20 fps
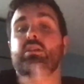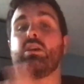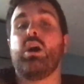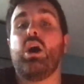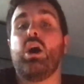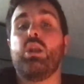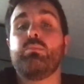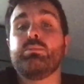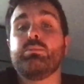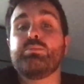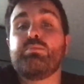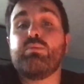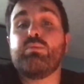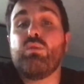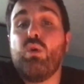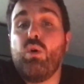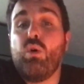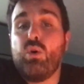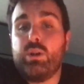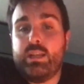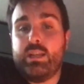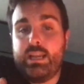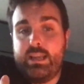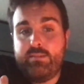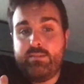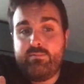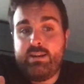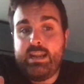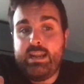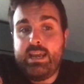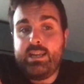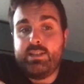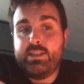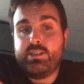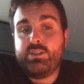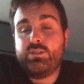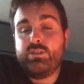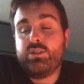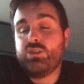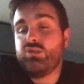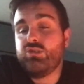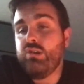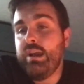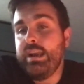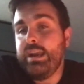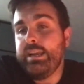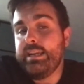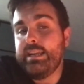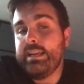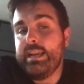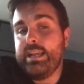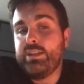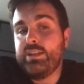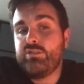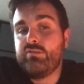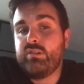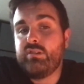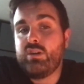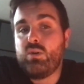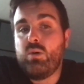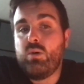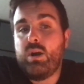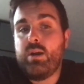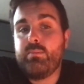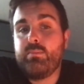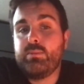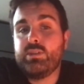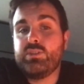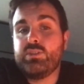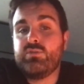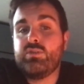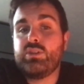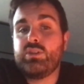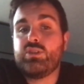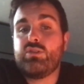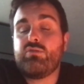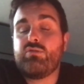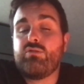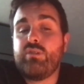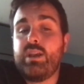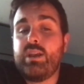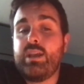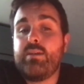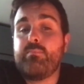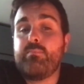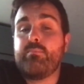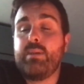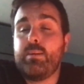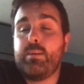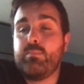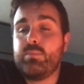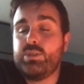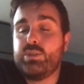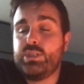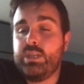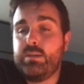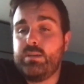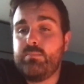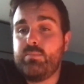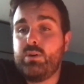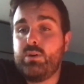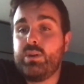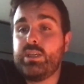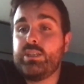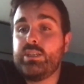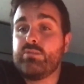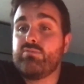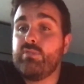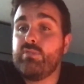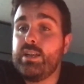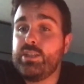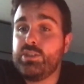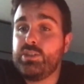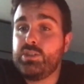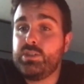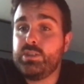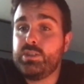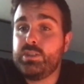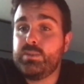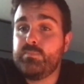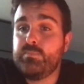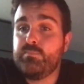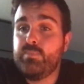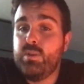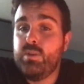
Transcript: columns broadly relate to the training and entry requirements for the 3 membership bodies registers.